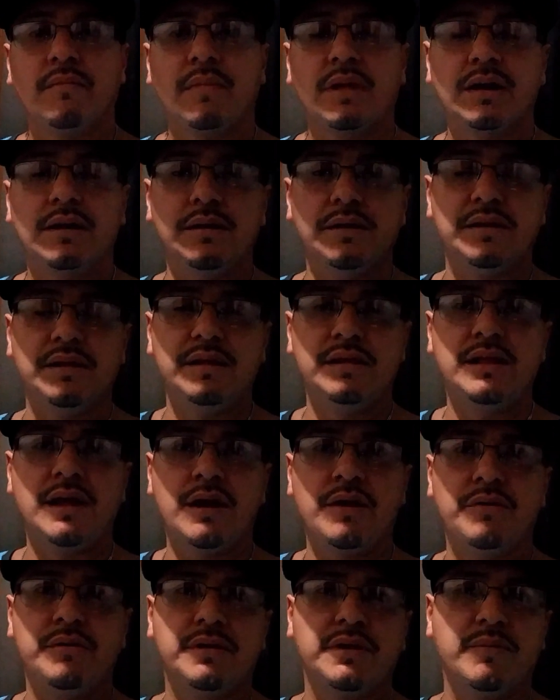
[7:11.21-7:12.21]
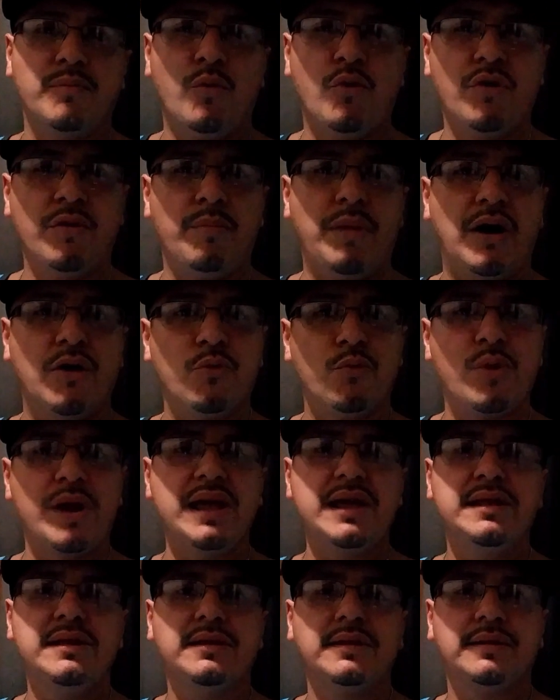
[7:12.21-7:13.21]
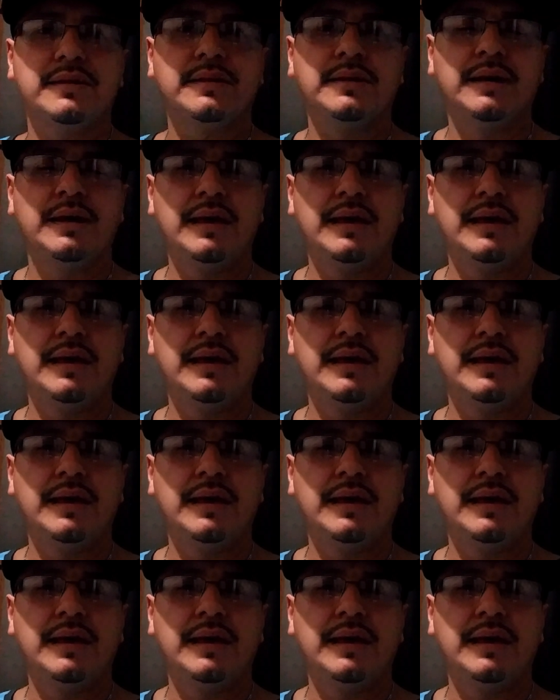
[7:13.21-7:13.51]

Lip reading: because in there it's more about race.